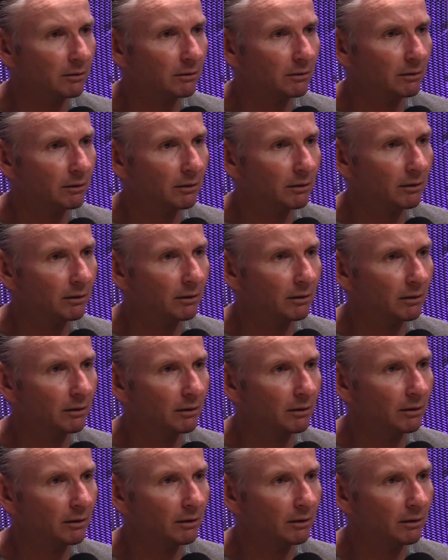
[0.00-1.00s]
I married
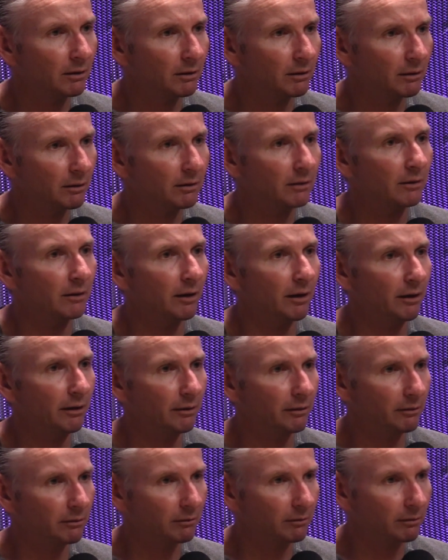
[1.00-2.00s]
23. Got
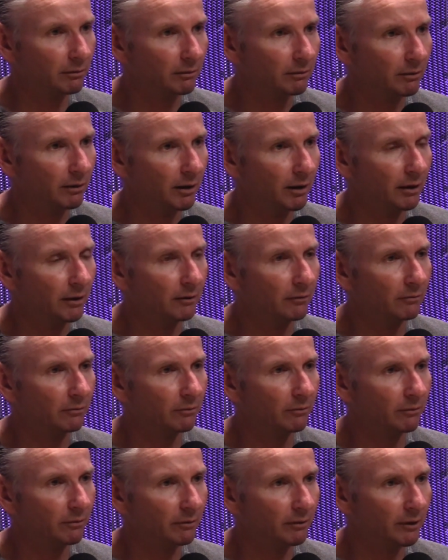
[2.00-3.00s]
it. Yeah. Got it.
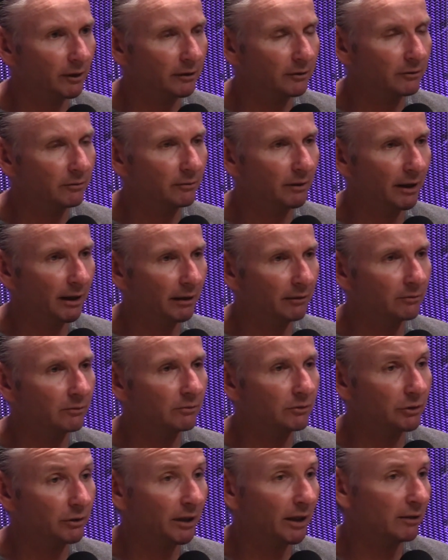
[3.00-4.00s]
And you
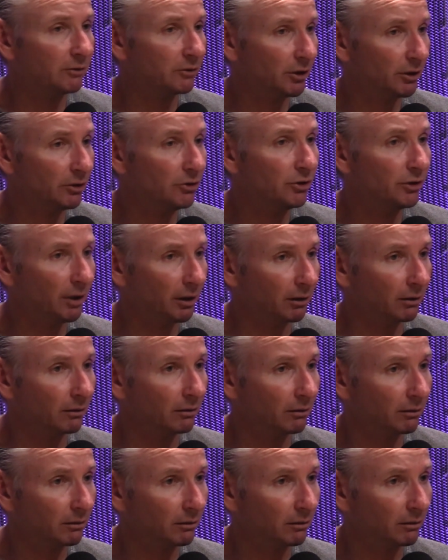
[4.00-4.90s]
had kids young?